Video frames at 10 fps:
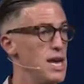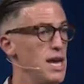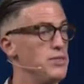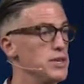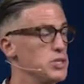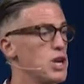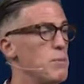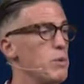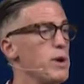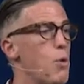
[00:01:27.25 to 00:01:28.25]
And this
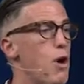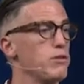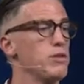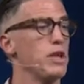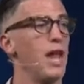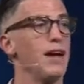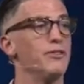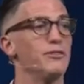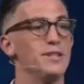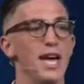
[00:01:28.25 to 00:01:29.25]
summer, we walked through the
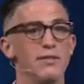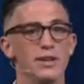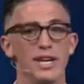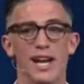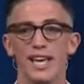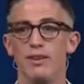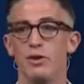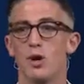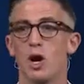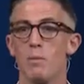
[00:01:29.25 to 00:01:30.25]
life of David. Can I give
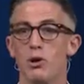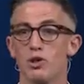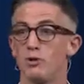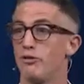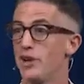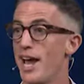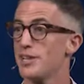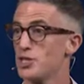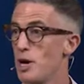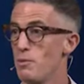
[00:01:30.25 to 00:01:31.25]
you a commercial for
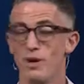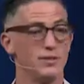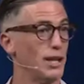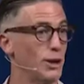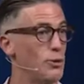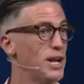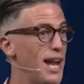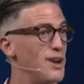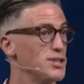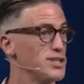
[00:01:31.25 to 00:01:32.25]
next summer if the Lord
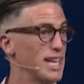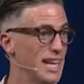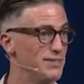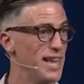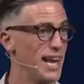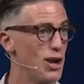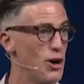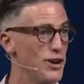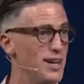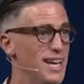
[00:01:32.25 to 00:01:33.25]
allows us to live that
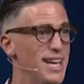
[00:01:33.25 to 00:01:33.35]
long?